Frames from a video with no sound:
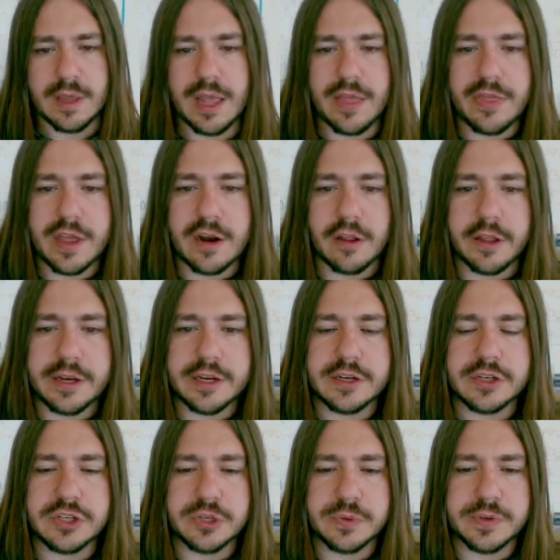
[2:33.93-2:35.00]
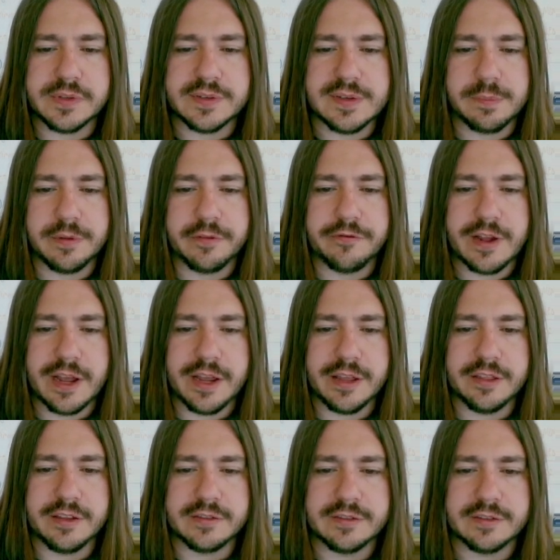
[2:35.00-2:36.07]
And then all I need to do is simplify
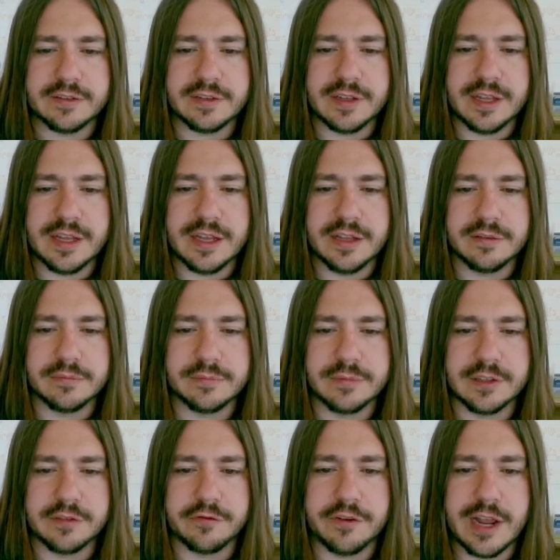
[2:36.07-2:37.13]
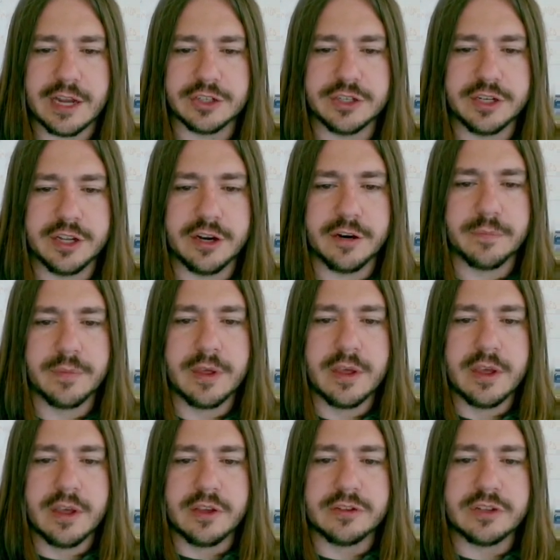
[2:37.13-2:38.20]
this, uh, this fraction here.
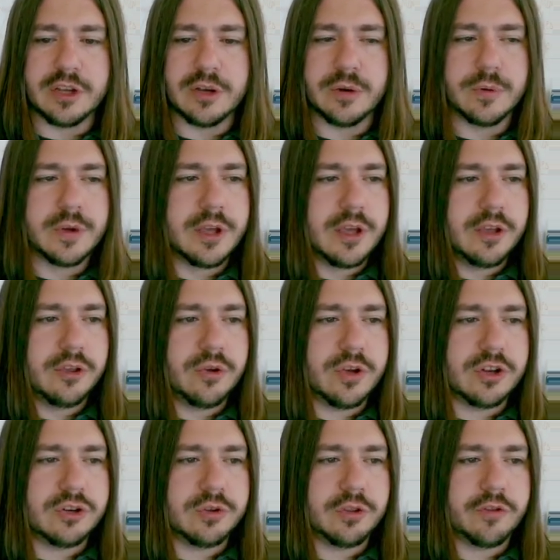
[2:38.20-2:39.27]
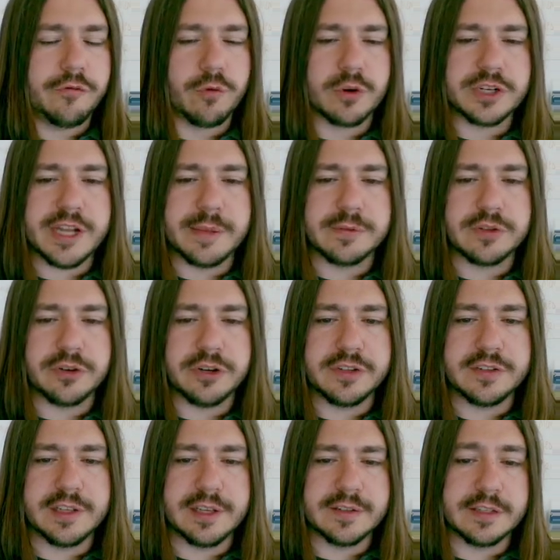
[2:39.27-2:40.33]
So you could do the 4 times
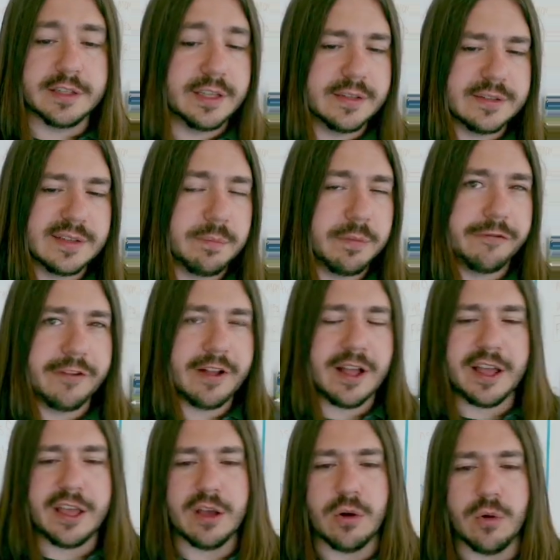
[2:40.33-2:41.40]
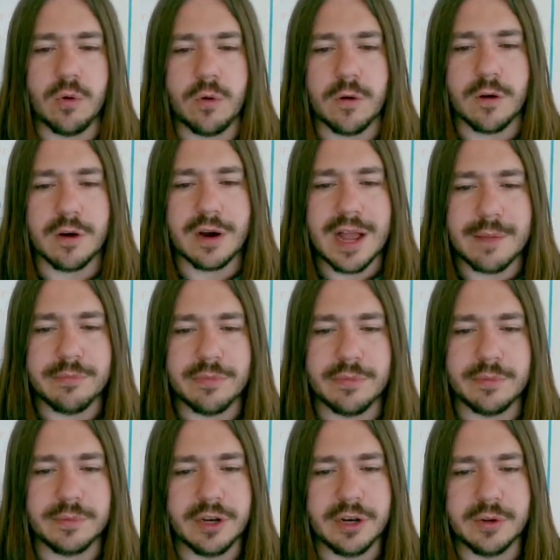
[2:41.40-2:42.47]
36 and then simplify, or
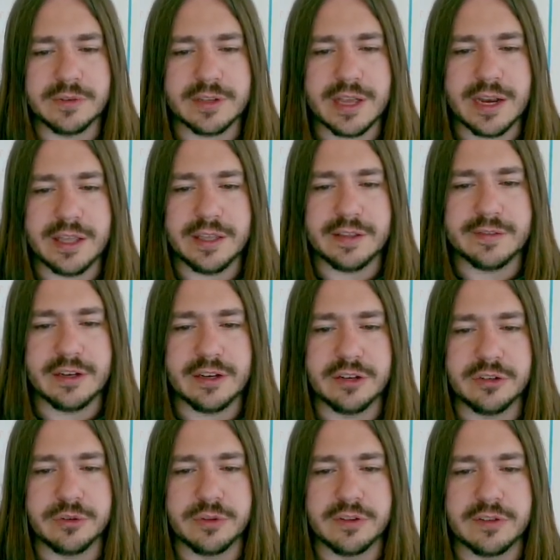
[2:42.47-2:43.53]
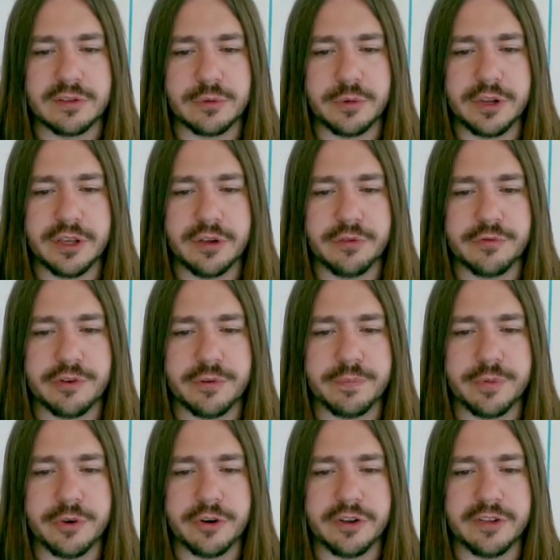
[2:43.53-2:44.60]
I'm, you know, it's kind of easy to do this 3 over
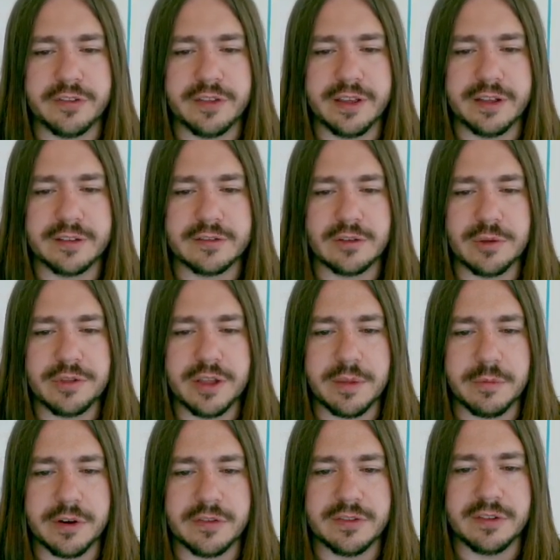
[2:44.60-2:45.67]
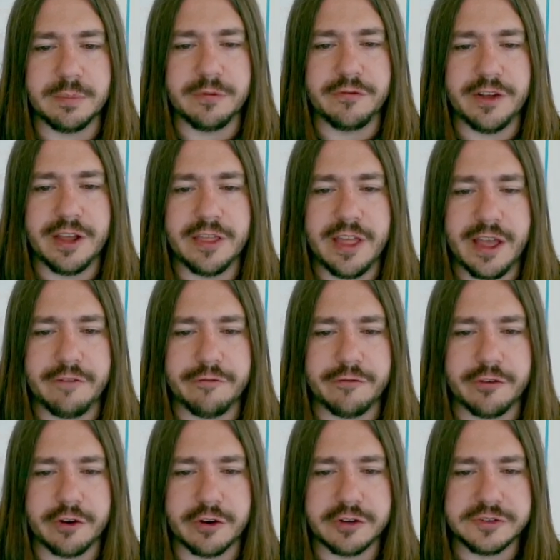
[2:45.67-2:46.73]
36, so I think I'm going to simplify that
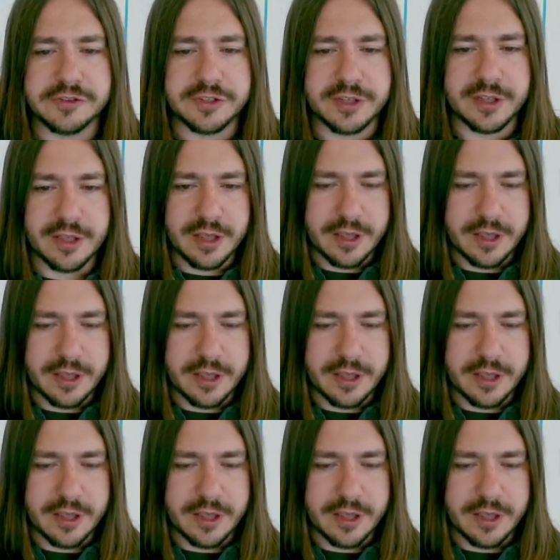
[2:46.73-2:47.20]
first.